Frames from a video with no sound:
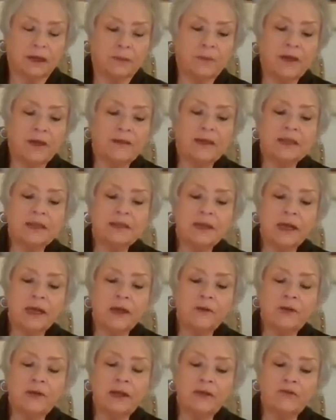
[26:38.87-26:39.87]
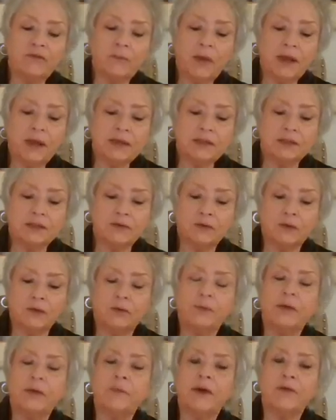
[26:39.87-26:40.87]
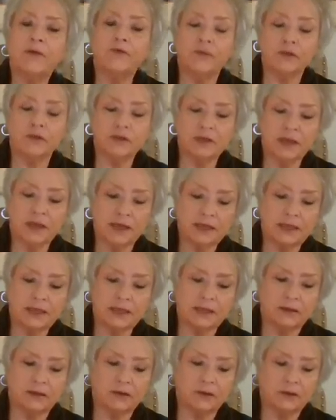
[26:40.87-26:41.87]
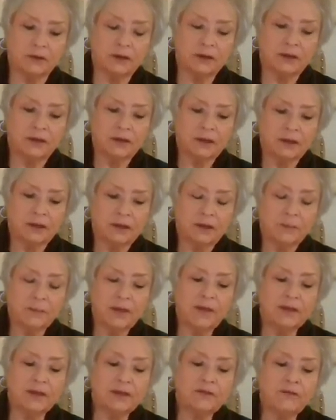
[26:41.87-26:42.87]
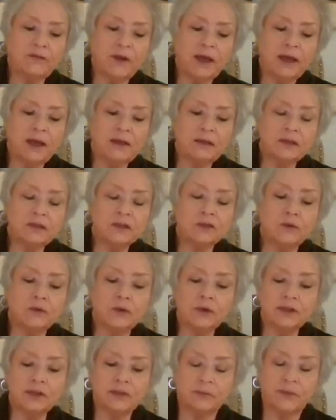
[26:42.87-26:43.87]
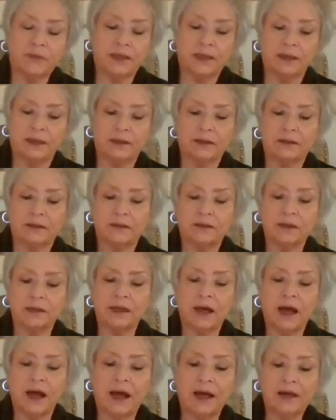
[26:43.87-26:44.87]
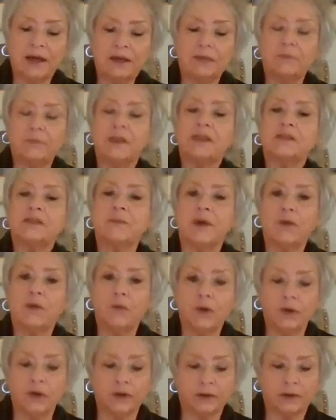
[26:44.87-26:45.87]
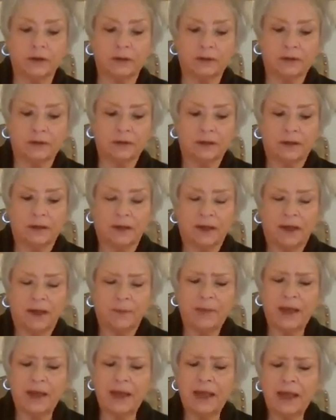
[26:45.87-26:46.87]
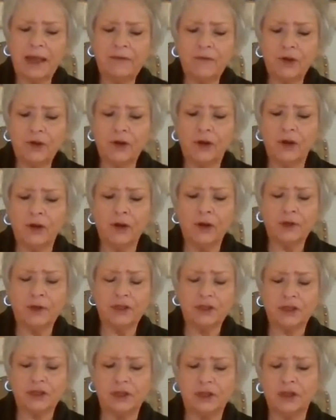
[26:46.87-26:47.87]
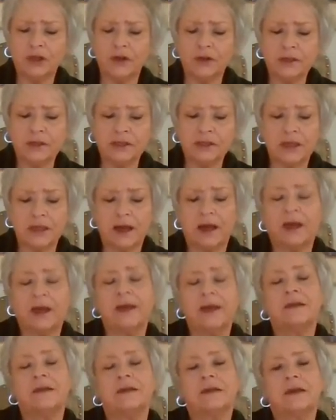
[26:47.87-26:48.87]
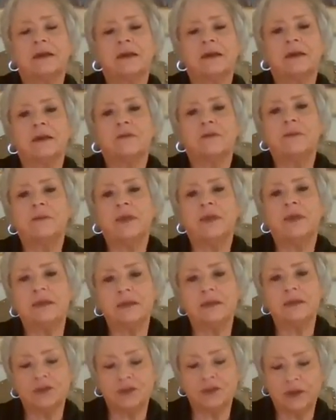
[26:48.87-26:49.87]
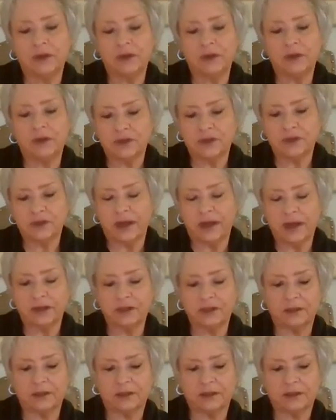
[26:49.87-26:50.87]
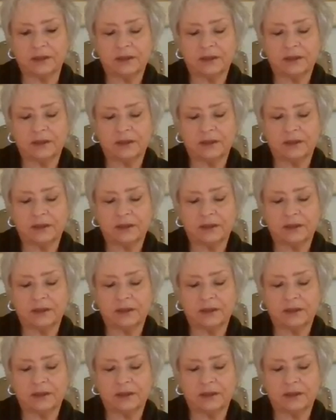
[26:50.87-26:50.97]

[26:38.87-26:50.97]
May the integrity of my soul be my first ideal. May the divine source me to guide and bless my work. May I have the courage to turn aside from the industry of distraction,